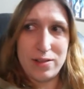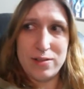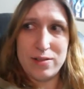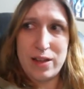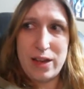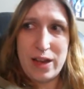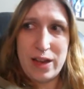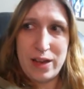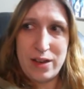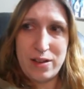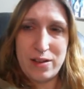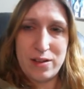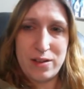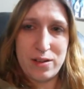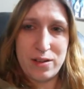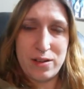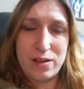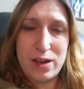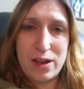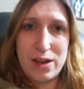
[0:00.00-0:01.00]
light
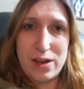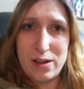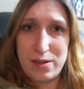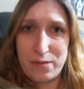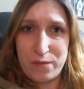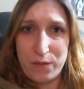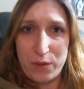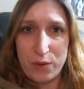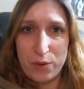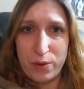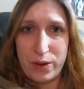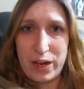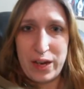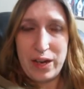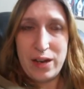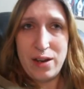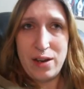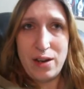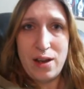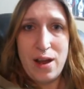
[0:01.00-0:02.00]
kind of
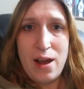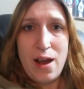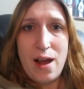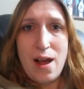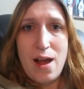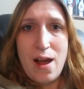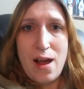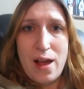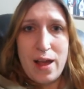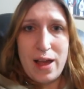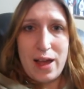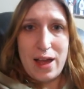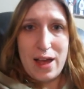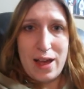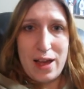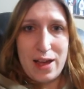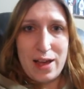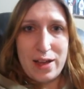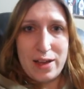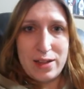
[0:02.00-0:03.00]
green. It
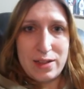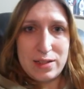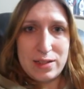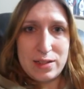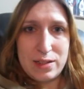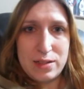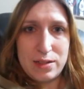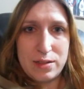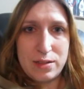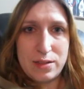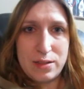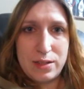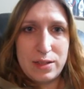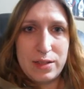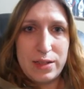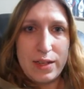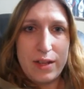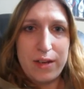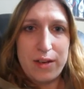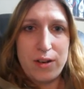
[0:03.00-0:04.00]
has
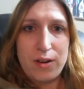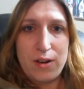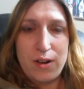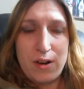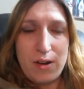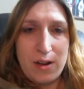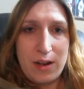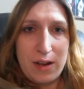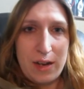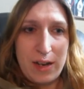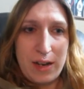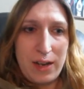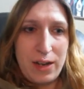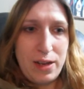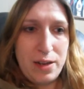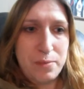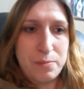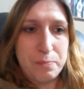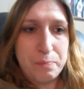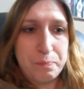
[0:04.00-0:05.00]
deer on
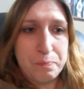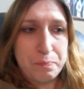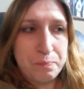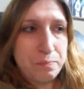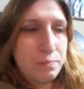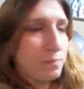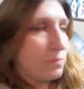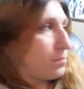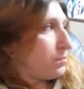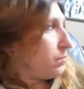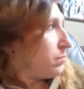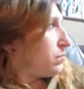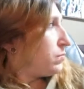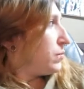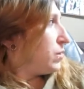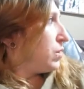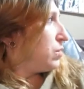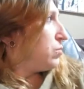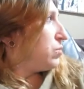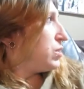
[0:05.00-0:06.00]
it,
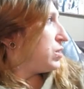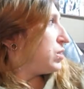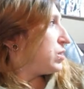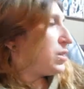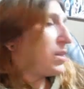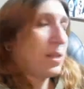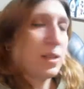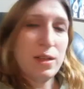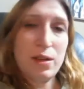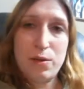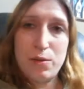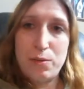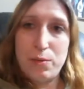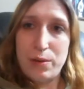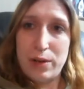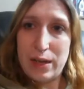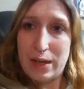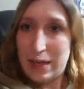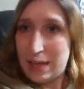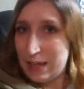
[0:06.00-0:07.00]
which are
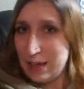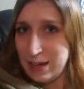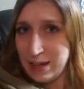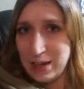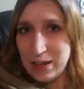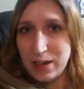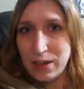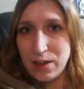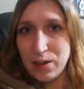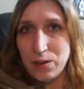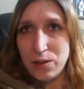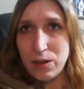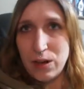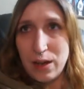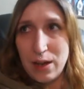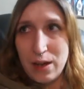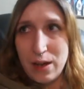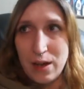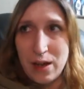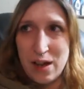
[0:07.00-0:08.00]
really cute.
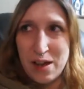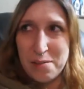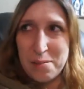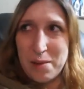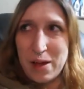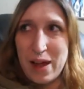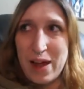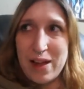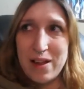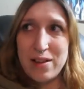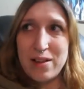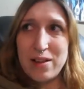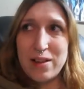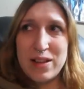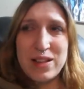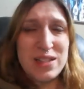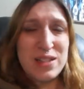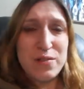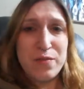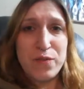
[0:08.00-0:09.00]

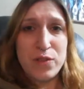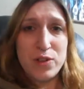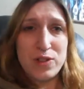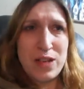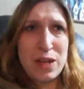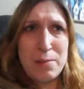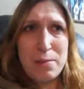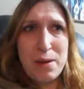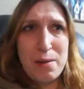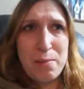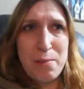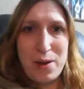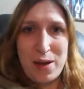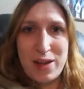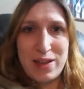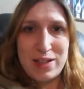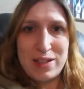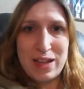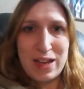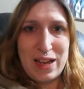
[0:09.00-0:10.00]
This is the first time I
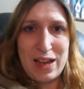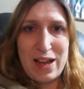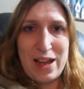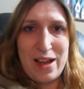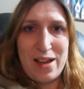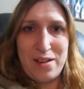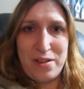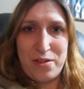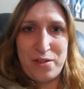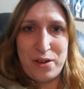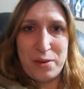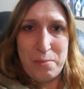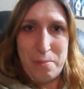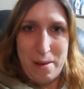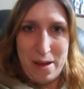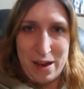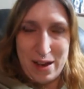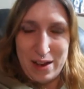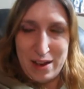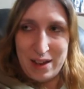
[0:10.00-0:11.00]
buy secondhand crib
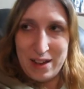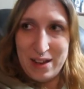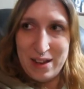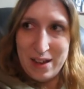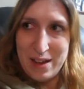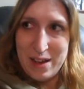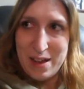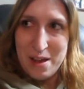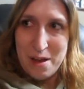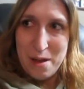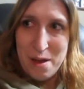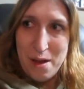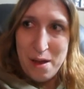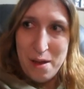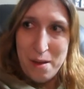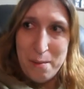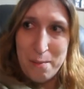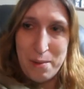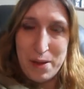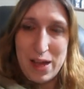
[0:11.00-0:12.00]
bedding,
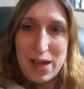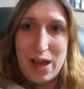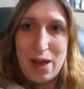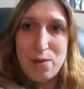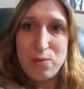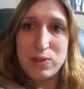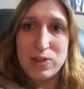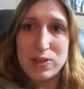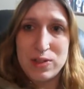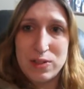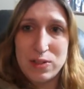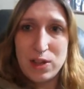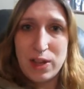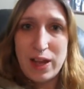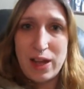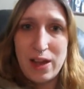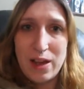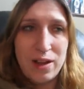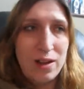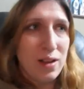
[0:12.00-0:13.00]
but I was
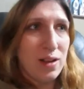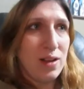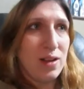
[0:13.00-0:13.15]
looking